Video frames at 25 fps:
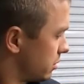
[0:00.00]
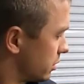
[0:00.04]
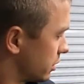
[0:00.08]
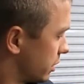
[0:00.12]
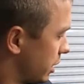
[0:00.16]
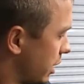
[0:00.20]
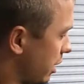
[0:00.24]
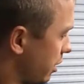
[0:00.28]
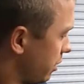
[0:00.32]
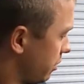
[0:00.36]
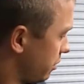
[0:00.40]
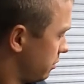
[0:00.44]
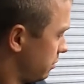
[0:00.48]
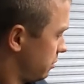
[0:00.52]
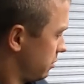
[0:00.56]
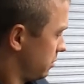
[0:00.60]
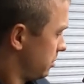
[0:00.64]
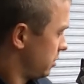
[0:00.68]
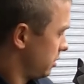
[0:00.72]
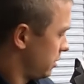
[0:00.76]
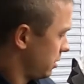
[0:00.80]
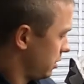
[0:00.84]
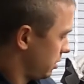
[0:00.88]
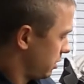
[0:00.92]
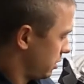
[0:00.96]
Okay?
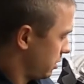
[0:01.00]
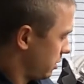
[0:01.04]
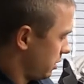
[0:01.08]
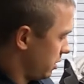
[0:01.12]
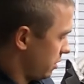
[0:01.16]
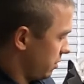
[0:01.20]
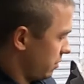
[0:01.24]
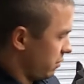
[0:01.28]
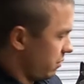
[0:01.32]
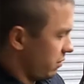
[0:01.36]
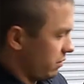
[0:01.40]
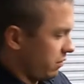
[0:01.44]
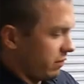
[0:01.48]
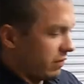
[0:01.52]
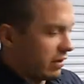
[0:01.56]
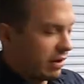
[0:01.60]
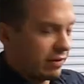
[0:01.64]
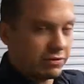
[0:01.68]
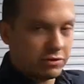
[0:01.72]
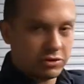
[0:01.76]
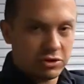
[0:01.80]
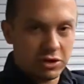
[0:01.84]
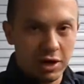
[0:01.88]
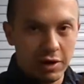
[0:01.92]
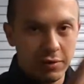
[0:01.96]
If you
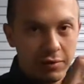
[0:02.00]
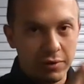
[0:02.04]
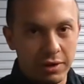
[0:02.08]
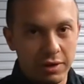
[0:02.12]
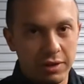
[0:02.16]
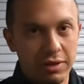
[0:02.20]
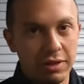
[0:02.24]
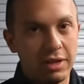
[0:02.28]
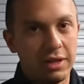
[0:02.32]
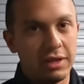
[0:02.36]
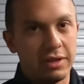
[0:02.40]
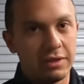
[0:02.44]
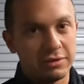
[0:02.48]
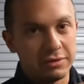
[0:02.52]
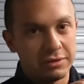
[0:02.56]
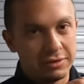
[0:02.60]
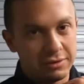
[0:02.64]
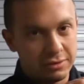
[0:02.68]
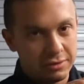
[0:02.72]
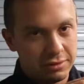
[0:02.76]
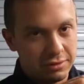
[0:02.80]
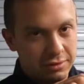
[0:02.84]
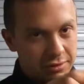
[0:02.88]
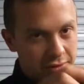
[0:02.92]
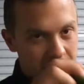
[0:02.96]
haven't tried one of
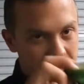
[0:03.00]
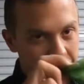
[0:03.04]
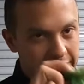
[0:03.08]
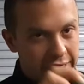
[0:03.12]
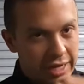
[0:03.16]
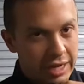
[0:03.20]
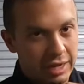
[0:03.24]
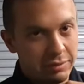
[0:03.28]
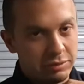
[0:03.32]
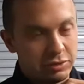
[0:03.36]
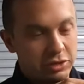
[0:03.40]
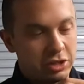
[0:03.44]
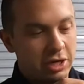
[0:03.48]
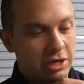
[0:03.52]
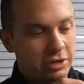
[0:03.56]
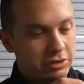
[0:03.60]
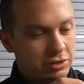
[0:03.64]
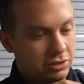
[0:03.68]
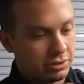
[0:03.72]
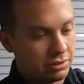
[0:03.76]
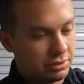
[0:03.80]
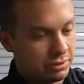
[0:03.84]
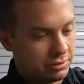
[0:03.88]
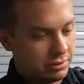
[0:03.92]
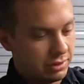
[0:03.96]
these, game
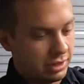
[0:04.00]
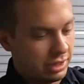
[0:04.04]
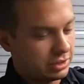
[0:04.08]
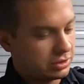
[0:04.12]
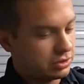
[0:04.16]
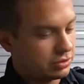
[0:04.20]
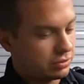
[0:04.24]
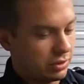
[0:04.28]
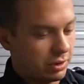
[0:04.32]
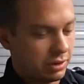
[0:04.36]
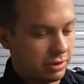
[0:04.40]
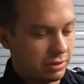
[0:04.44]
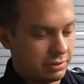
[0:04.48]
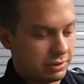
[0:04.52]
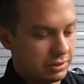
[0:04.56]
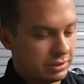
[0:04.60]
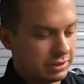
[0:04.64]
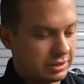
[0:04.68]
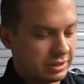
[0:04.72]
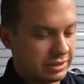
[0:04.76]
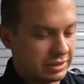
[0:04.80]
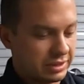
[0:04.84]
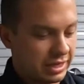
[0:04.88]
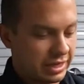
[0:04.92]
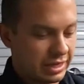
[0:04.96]
changer. I swear.
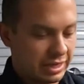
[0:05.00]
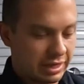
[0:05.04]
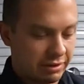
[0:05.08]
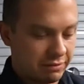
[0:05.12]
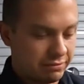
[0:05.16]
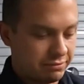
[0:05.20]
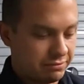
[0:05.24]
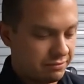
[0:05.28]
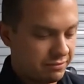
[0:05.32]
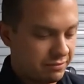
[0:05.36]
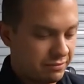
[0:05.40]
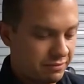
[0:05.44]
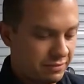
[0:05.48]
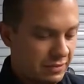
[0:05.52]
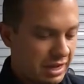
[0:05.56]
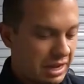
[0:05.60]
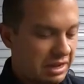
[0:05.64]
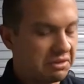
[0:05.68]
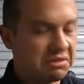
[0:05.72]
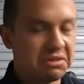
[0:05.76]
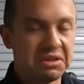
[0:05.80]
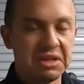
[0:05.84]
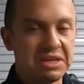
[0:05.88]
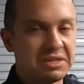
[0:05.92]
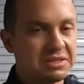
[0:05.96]
This is like
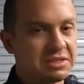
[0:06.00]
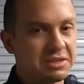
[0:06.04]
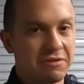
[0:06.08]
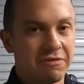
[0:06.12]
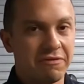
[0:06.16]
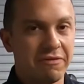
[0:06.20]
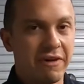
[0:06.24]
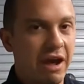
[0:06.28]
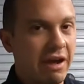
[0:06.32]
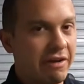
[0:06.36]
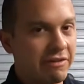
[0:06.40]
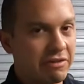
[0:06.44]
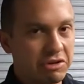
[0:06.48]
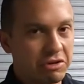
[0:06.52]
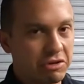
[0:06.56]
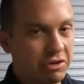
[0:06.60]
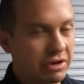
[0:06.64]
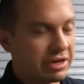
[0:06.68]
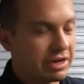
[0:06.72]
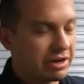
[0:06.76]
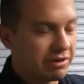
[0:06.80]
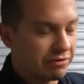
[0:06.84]
at least a 5-degree